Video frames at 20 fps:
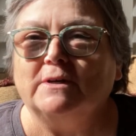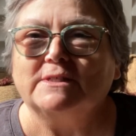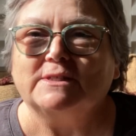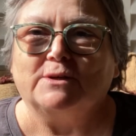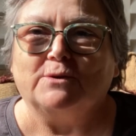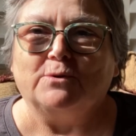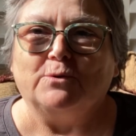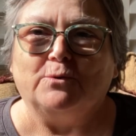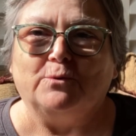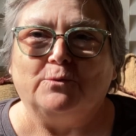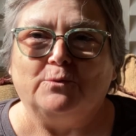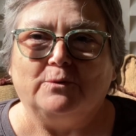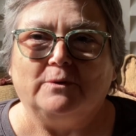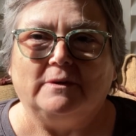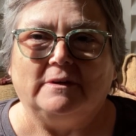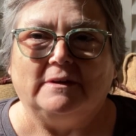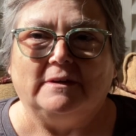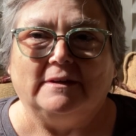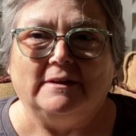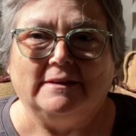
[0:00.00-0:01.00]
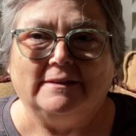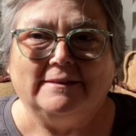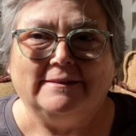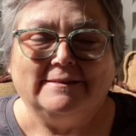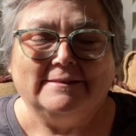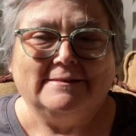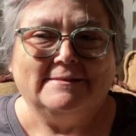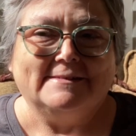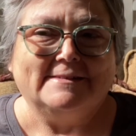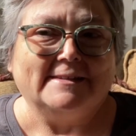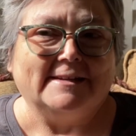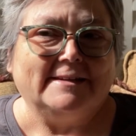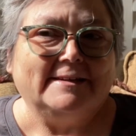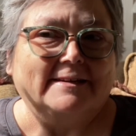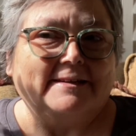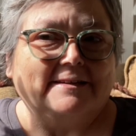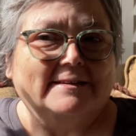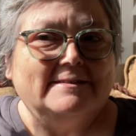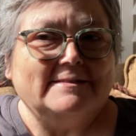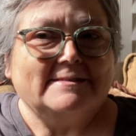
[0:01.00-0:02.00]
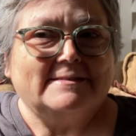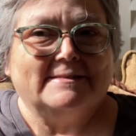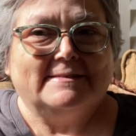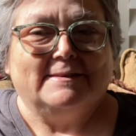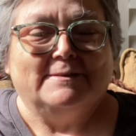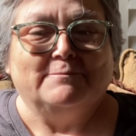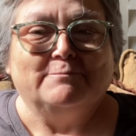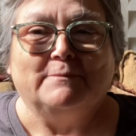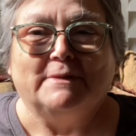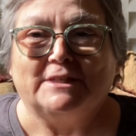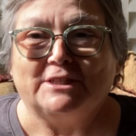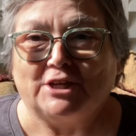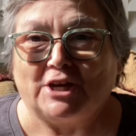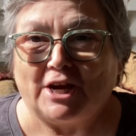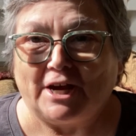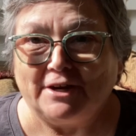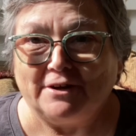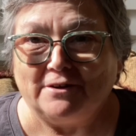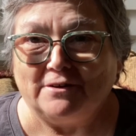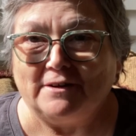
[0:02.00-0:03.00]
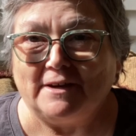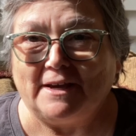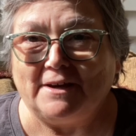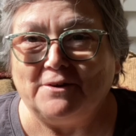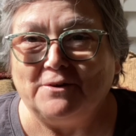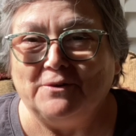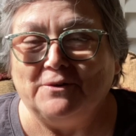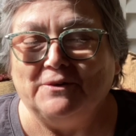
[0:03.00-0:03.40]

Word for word: So the sun is much higher now